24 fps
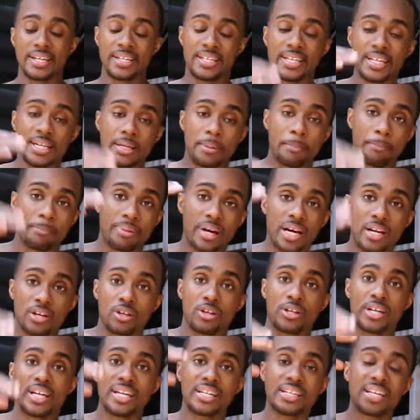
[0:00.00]
Getting
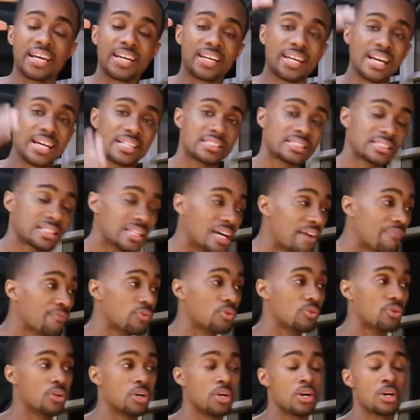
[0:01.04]
better, hitting that next
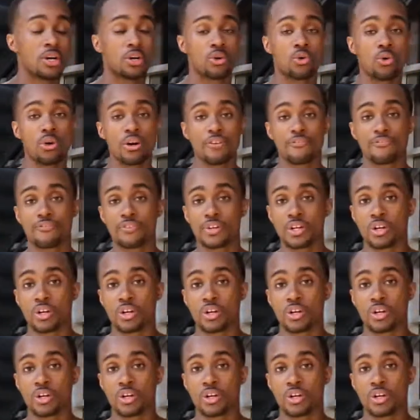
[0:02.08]
level. Going for